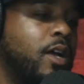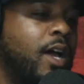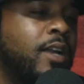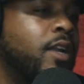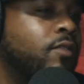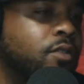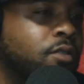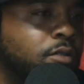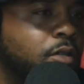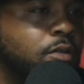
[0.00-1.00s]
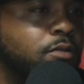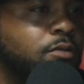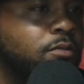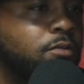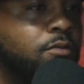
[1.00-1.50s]
I never you know
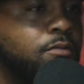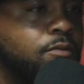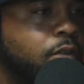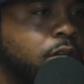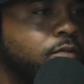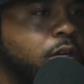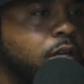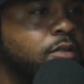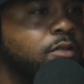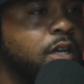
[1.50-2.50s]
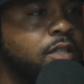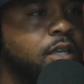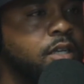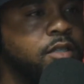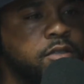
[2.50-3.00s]
fucked around like
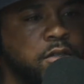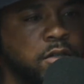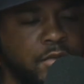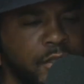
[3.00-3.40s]
that. You mm-hmm. know what mm-hmm.